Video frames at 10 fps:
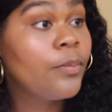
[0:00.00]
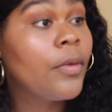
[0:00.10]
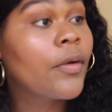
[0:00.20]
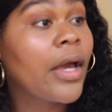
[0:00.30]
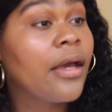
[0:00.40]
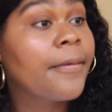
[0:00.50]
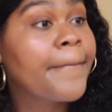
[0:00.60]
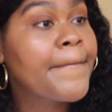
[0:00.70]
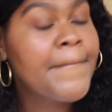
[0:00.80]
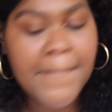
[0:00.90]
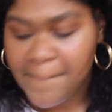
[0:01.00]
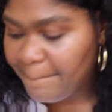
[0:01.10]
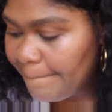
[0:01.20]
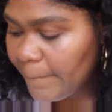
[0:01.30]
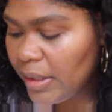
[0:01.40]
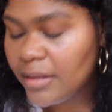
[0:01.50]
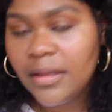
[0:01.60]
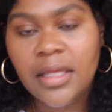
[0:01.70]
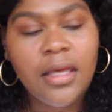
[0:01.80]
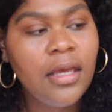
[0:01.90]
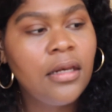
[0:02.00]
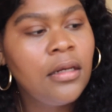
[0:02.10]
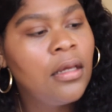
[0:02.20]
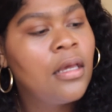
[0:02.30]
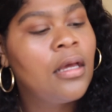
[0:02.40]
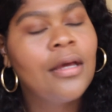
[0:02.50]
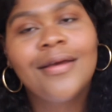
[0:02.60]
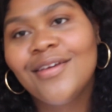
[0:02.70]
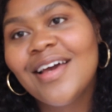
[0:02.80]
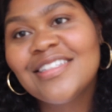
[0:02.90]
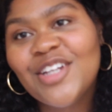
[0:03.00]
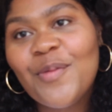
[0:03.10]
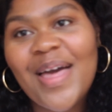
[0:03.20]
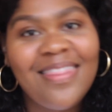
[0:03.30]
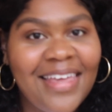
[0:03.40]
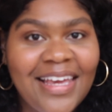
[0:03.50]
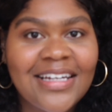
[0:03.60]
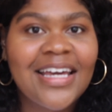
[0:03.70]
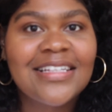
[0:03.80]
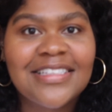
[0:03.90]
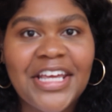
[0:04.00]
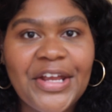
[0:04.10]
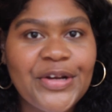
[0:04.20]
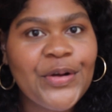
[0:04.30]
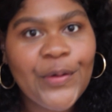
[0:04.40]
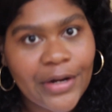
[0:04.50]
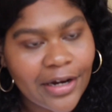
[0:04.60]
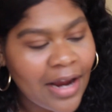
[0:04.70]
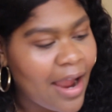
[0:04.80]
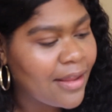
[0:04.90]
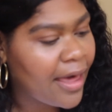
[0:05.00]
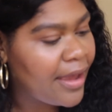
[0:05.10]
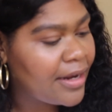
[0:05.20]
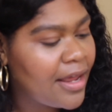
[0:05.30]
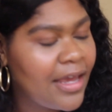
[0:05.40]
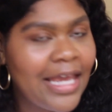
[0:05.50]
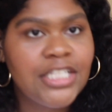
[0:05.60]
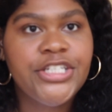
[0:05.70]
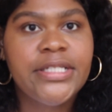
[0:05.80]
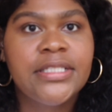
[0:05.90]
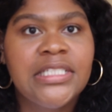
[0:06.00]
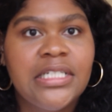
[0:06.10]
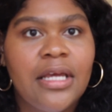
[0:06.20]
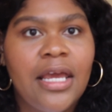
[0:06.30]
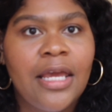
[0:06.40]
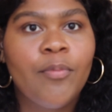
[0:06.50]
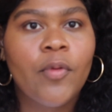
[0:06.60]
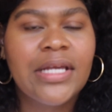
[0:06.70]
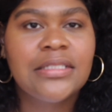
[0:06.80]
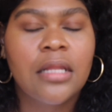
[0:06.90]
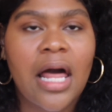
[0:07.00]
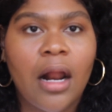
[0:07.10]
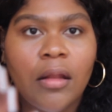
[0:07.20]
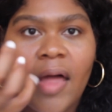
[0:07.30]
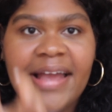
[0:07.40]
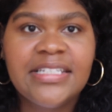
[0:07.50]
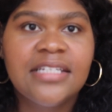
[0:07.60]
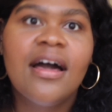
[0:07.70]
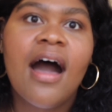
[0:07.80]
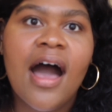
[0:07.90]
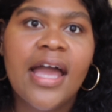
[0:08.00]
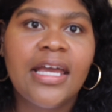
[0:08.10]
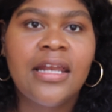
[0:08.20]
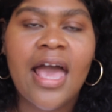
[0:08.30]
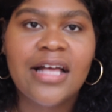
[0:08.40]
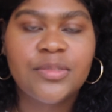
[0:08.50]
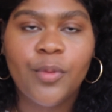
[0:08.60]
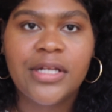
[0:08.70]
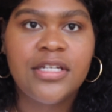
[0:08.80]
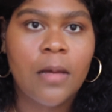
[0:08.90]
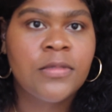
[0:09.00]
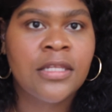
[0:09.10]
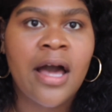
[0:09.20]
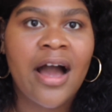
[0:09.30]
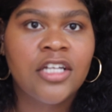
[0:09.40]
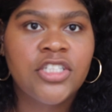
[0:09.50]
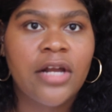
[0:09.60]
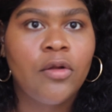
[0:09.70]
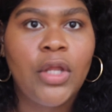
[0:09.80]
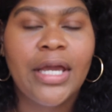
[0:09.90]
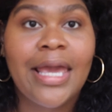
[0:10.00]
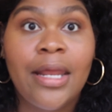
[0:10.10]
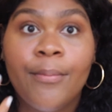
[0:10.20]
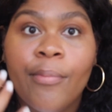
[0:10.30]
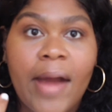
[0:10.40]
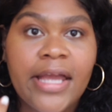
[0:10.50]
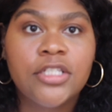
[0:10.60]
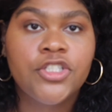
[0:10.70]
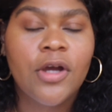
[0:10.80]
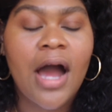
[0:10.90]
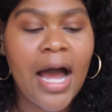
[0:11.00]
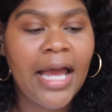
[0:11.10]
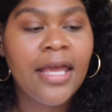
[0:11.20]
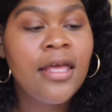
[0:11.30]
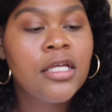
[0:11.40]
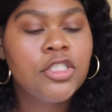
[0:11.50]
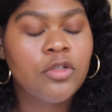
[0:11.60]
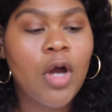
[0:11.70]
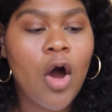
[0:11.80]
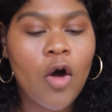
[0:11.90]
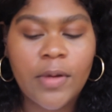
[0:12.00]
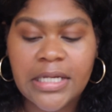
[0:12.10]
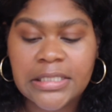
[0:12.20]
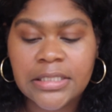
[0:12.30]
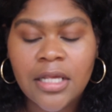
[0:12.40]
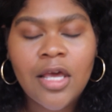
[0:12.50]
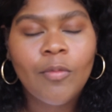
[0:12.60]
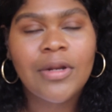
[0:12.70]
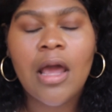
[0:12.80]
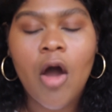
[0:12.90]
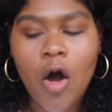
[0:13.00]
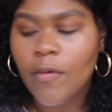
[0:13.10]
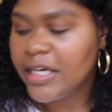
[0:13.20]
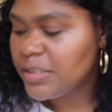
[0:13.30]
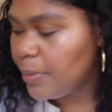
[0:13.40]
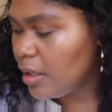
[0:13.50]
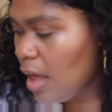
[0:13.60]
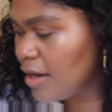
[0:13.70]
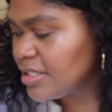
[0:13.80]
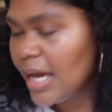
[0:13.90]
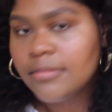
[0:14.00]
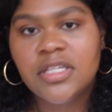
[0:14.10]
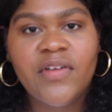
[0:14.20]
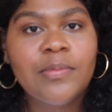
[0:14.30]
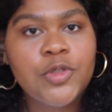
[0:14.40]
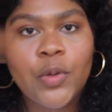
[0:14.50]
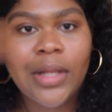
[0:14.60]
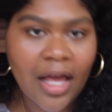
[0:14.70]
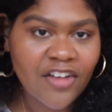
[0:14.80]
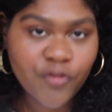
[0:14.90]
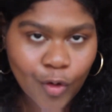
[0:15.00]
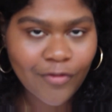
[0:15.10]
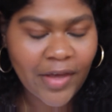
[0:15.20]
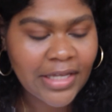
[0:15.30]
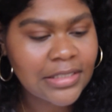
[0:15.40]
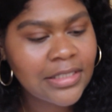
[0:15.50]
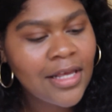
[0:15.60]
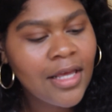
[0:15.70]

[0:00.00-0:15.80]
Okay, and then you guys know my thing is the inner corner highlight. It brings a lot of light to the eye. It adds more depth to the eyeshadow look, and it brightens your eye. So I always, well not always, but a lot of times if I'm doing like a full face,